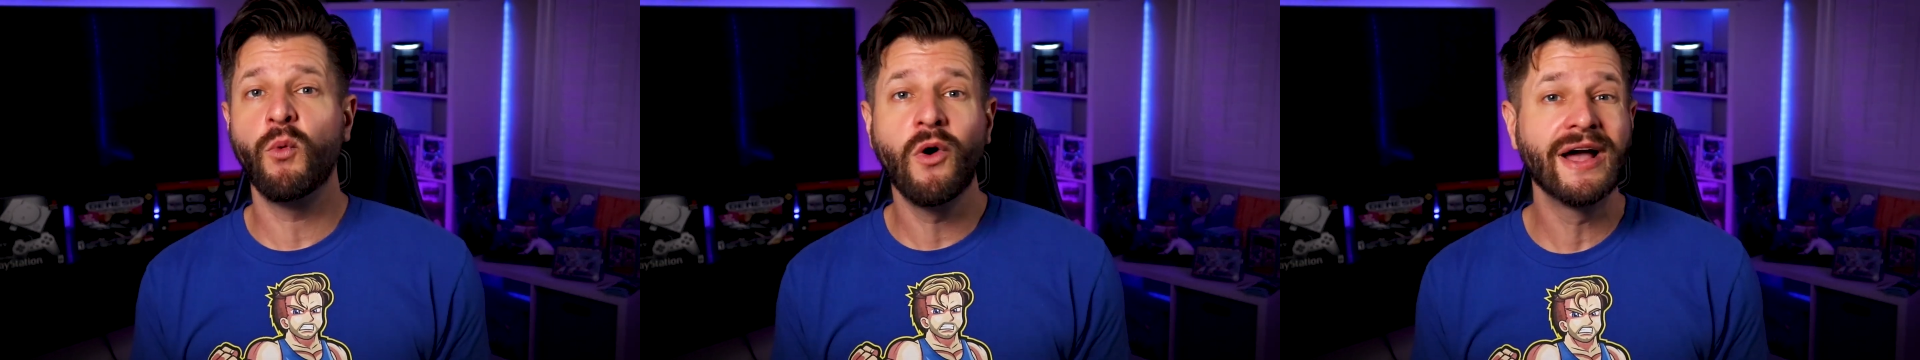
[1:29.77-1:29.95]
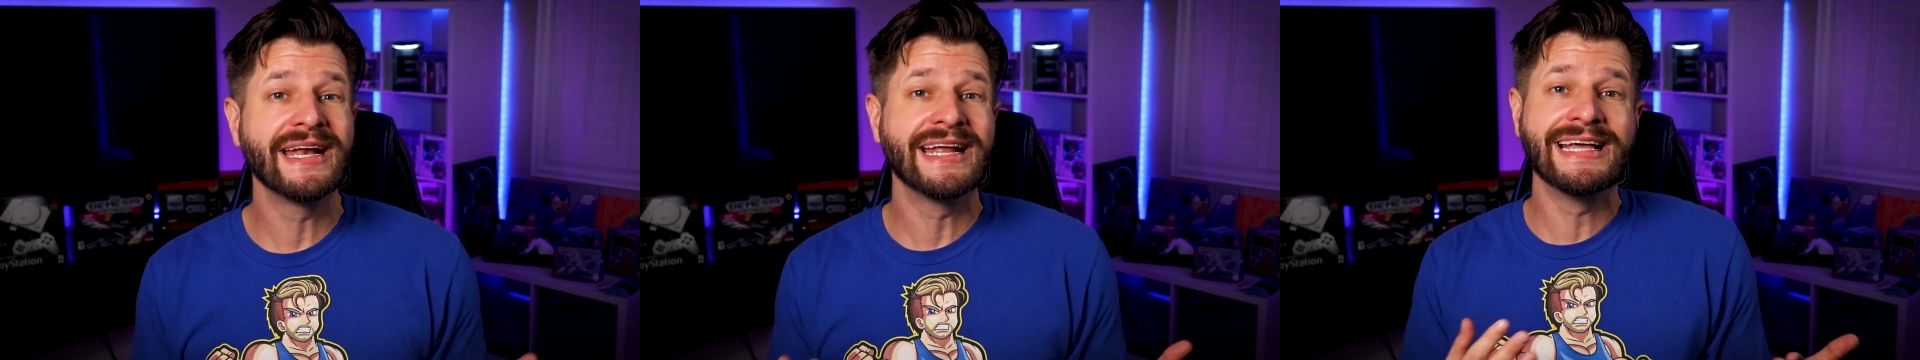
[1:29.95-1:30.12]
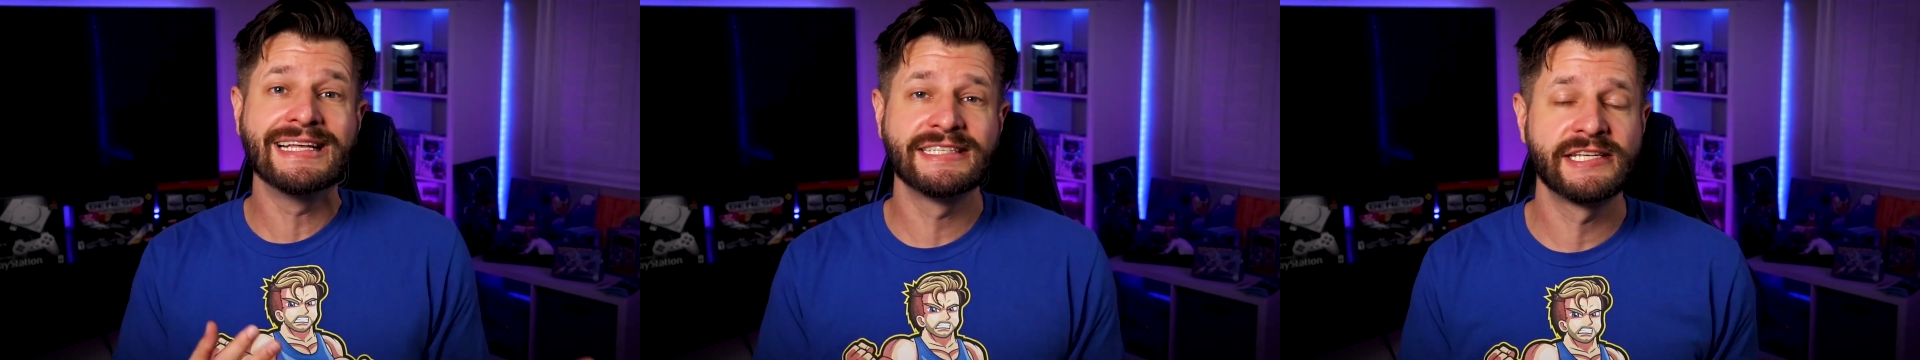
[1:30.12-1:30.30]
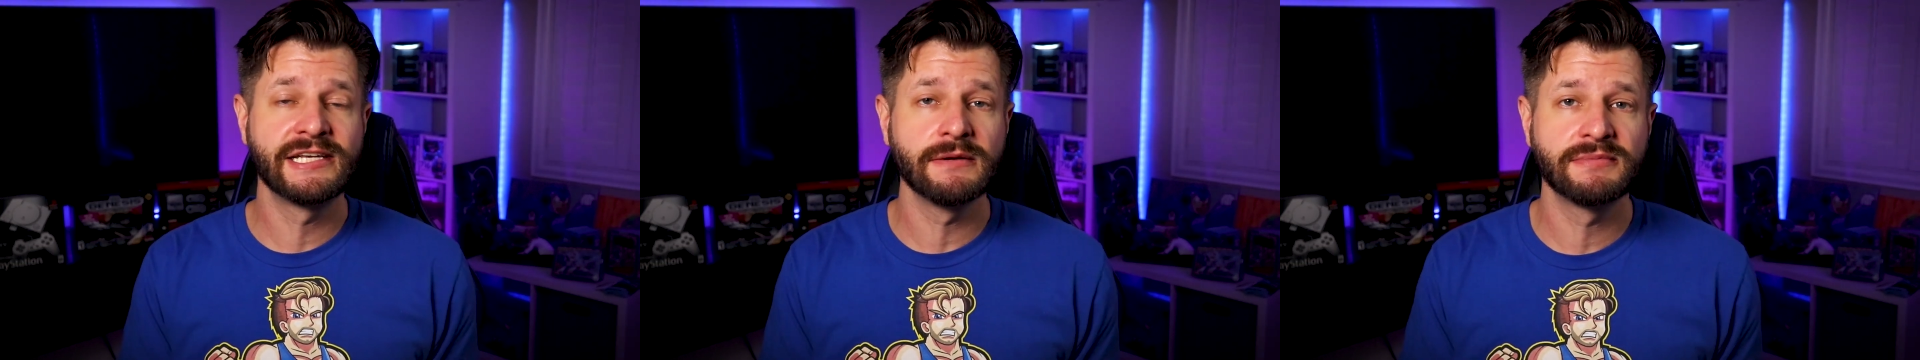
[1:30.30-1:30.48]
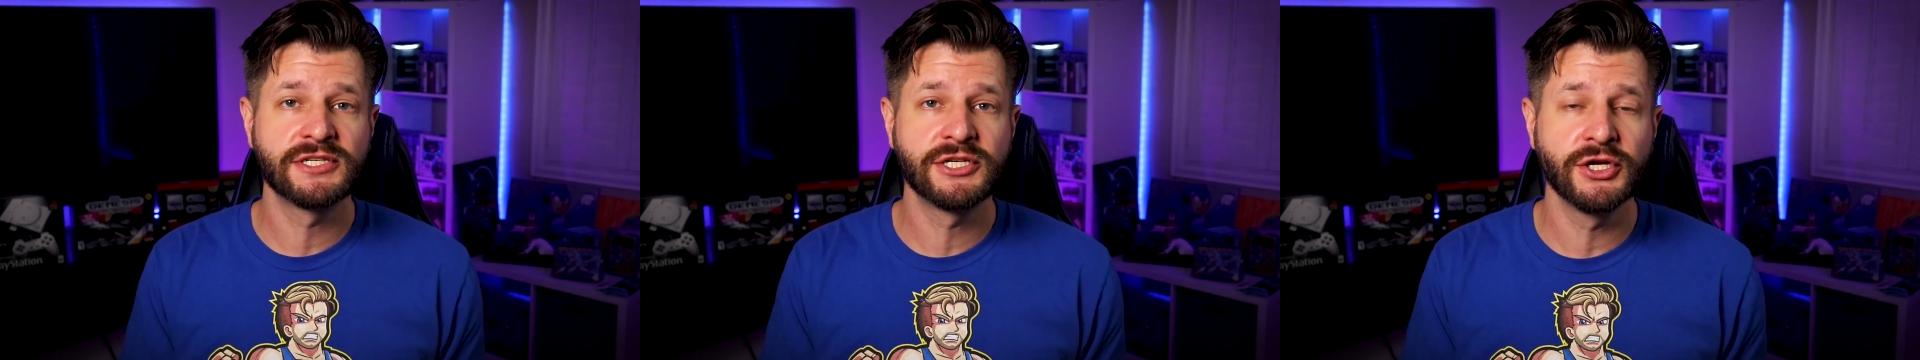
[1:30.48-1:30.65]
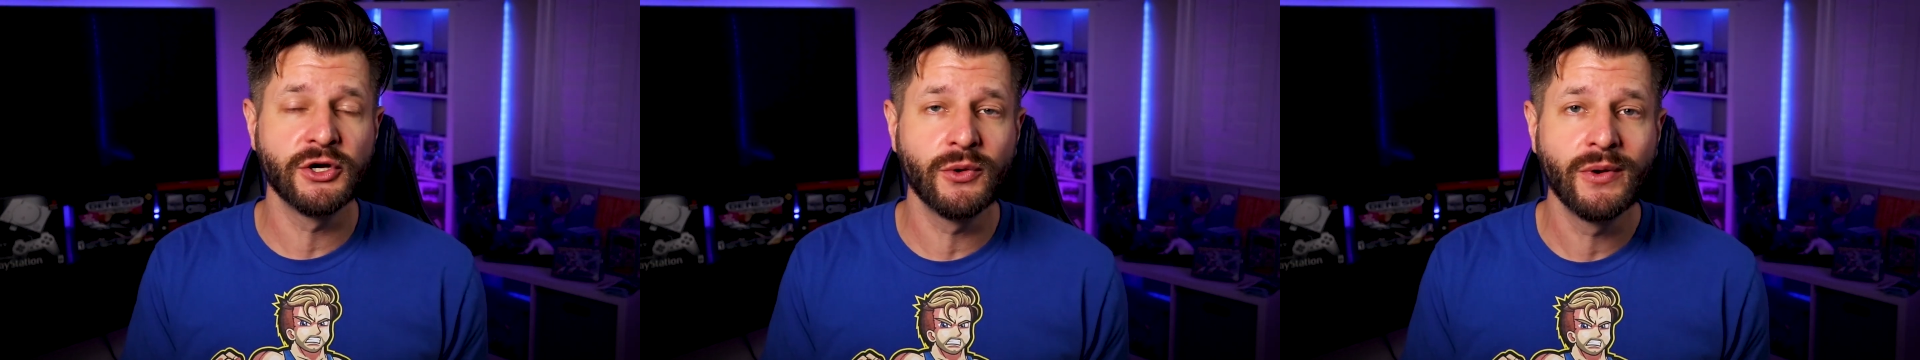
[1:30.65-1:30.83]
one and
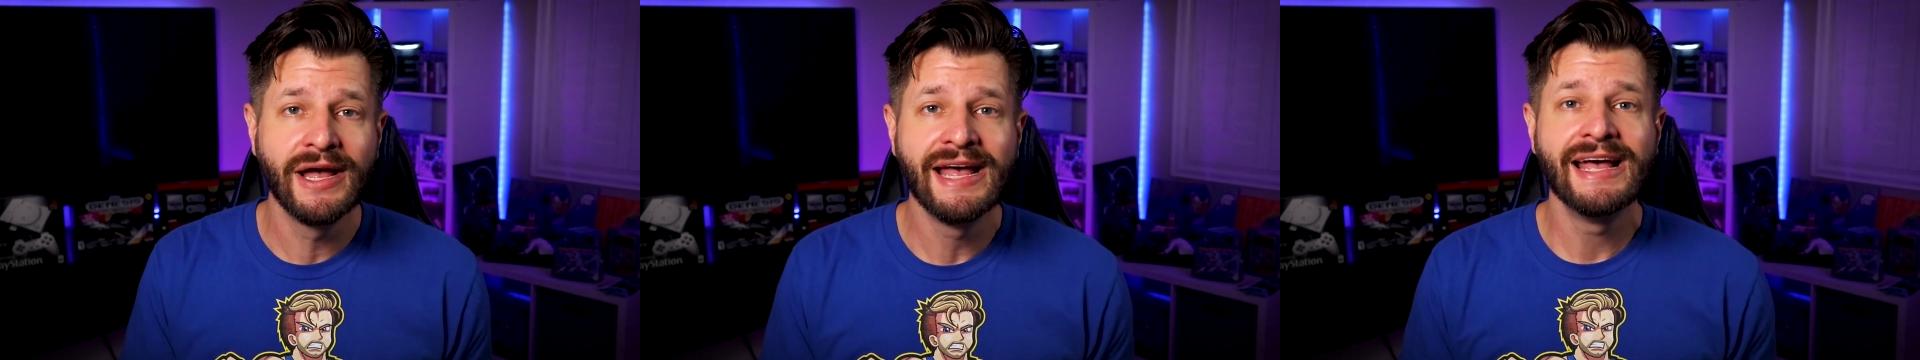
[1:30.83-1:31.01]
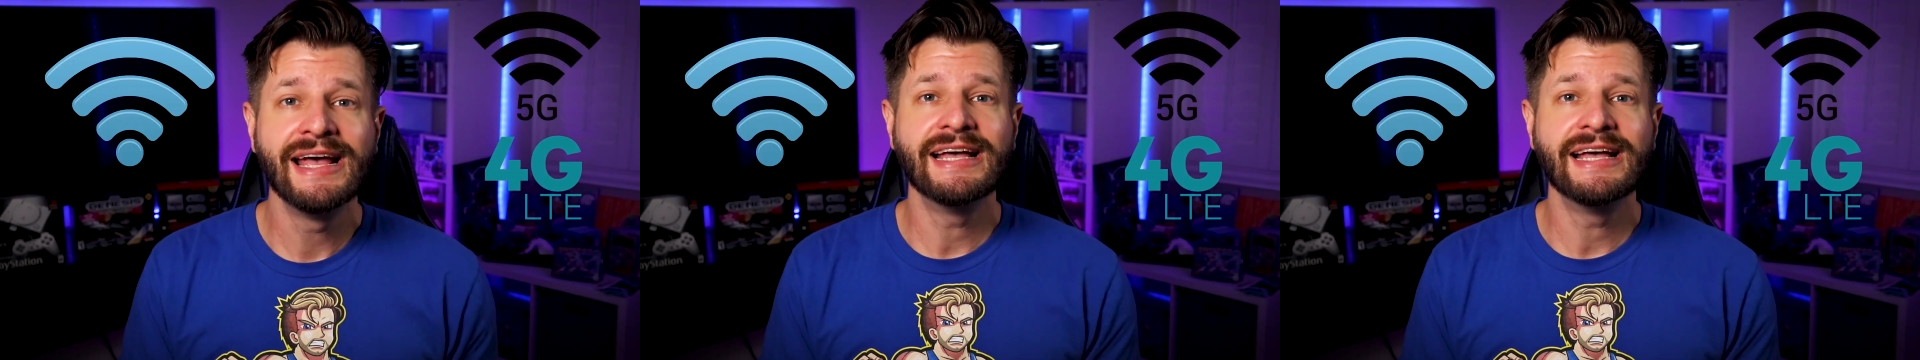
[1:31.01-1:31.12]
tip two